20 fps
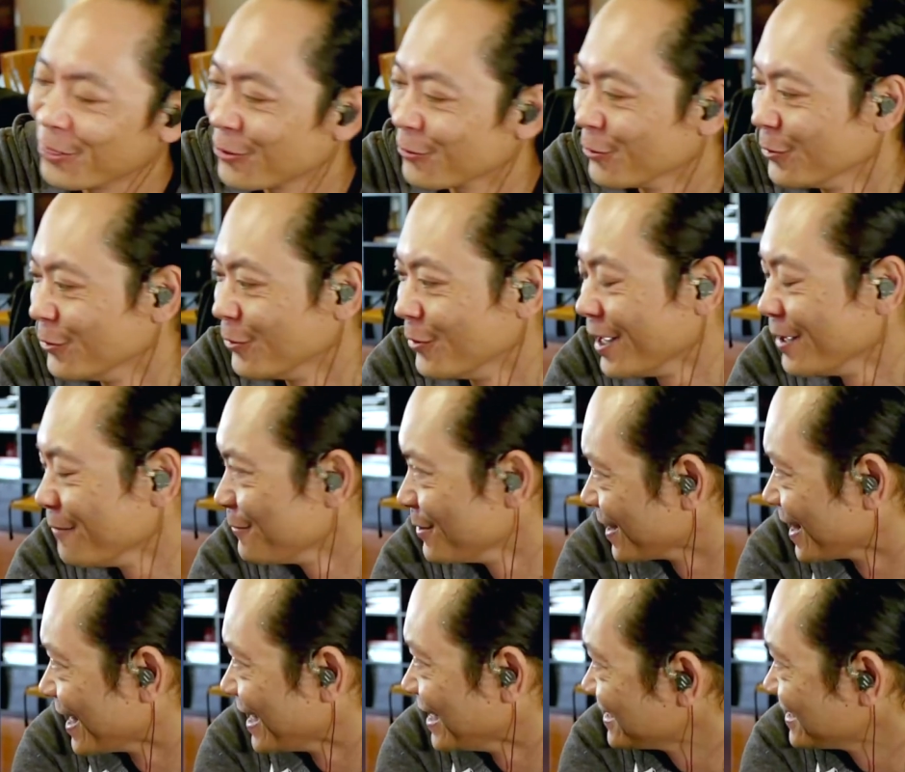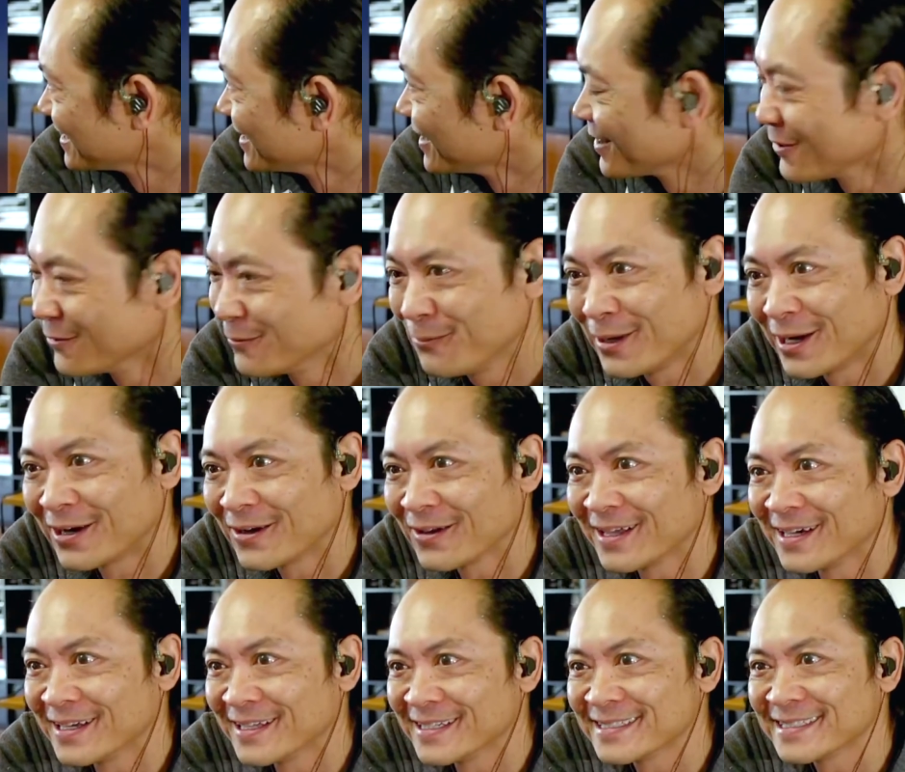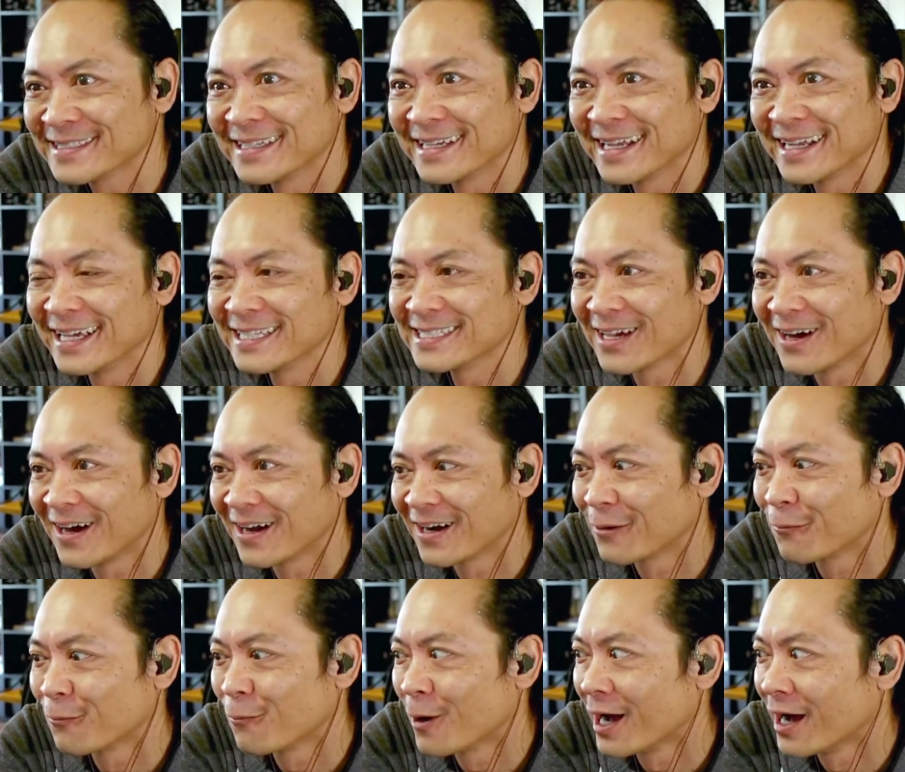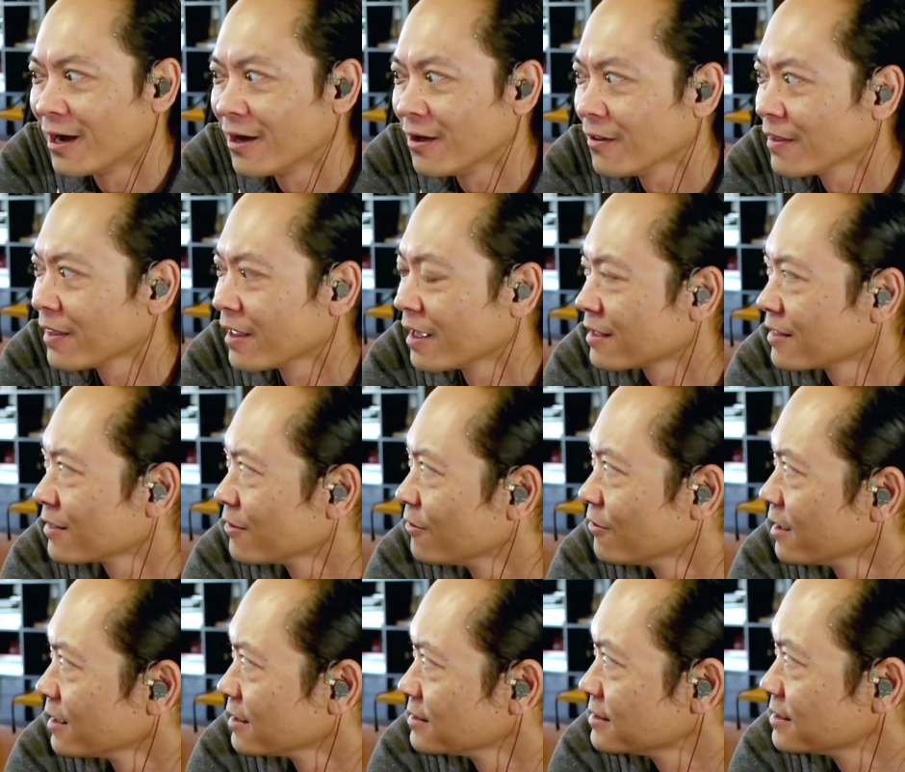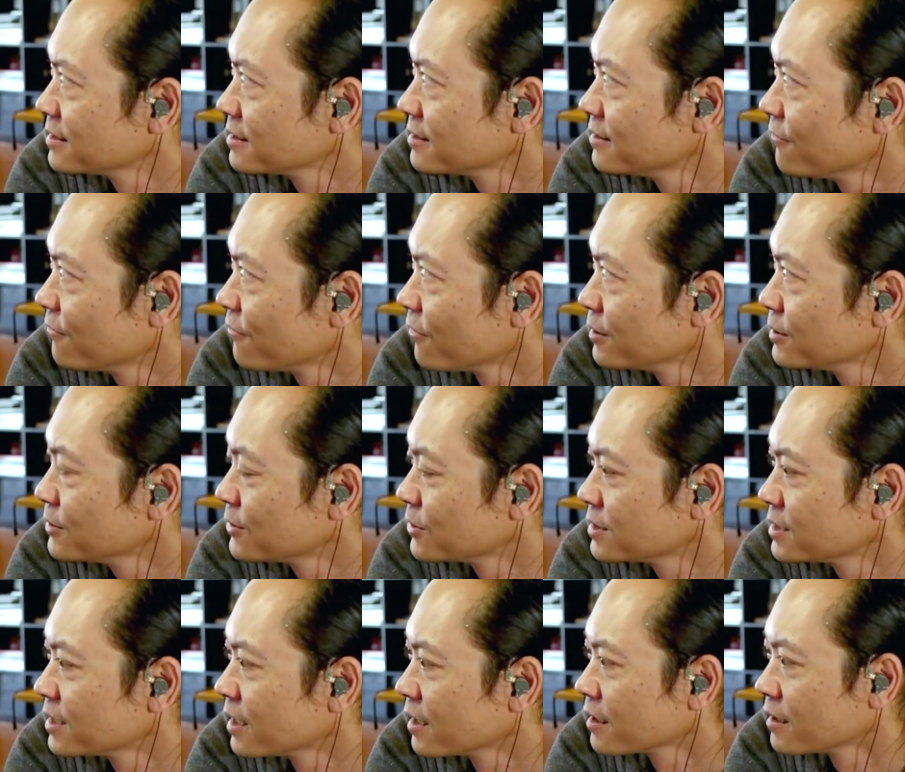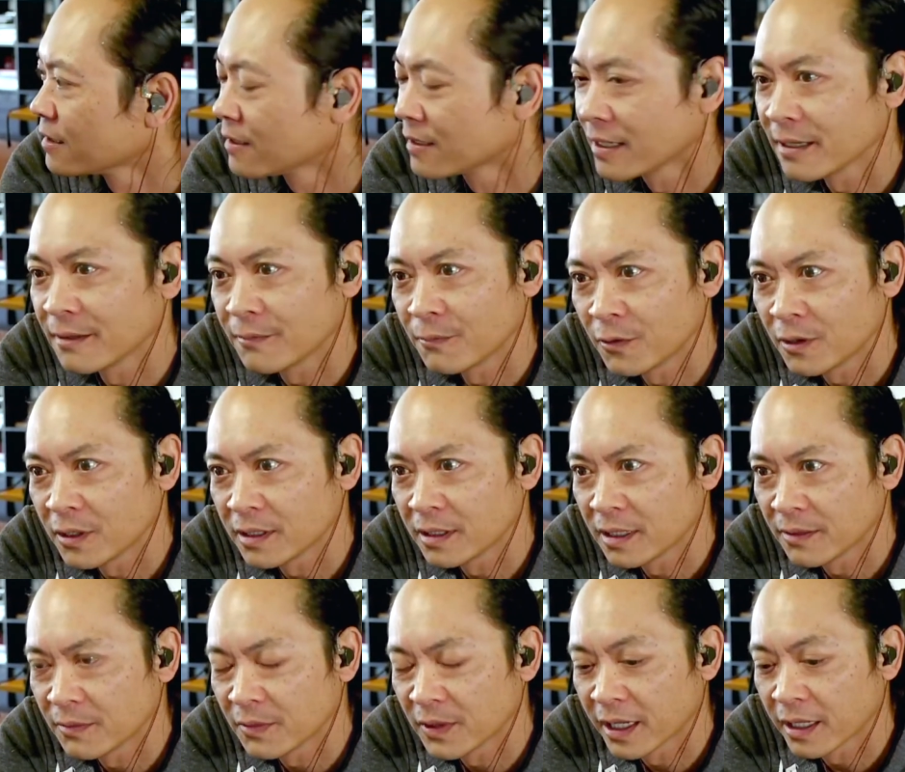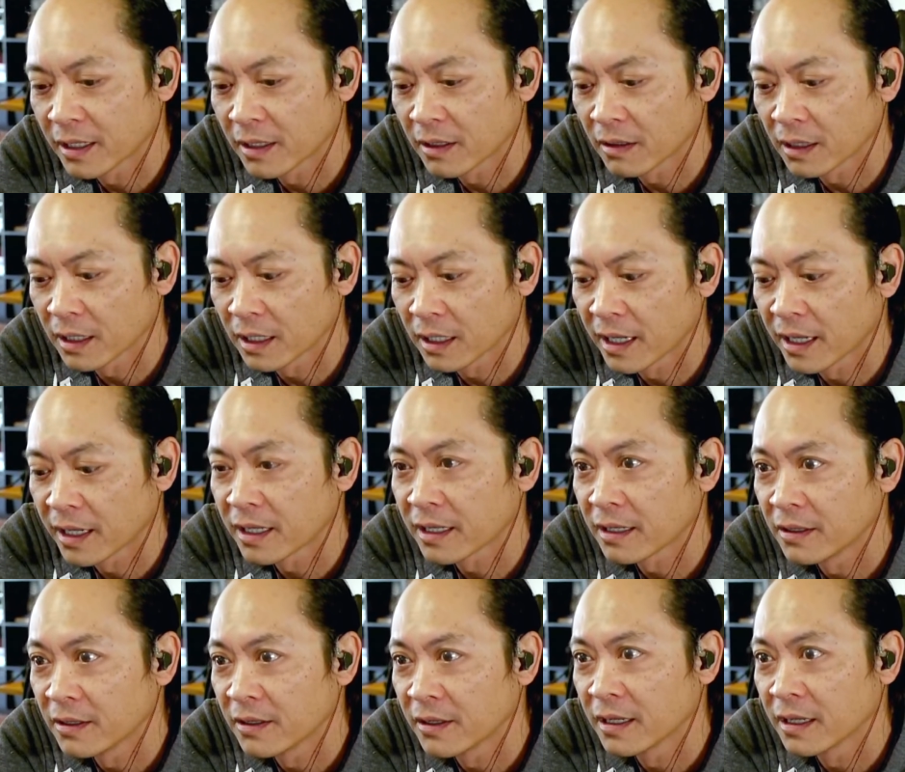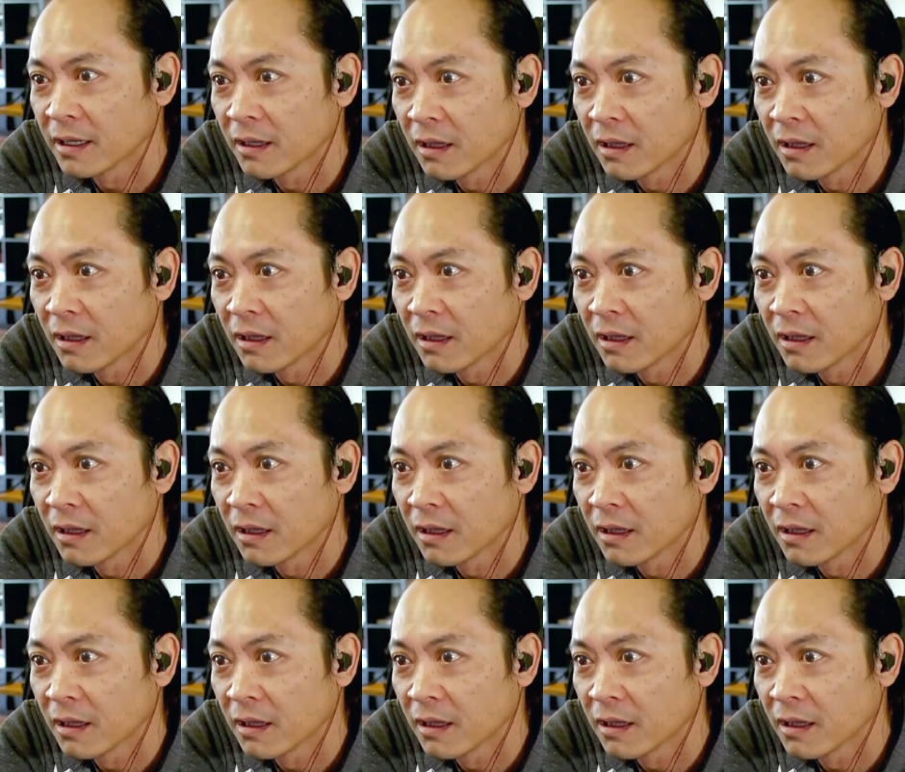Through emulation, through parallels, and I saw it on WoW. Like they were getting 60 frames per second on M1. I'm like, yeah, oh, yeah.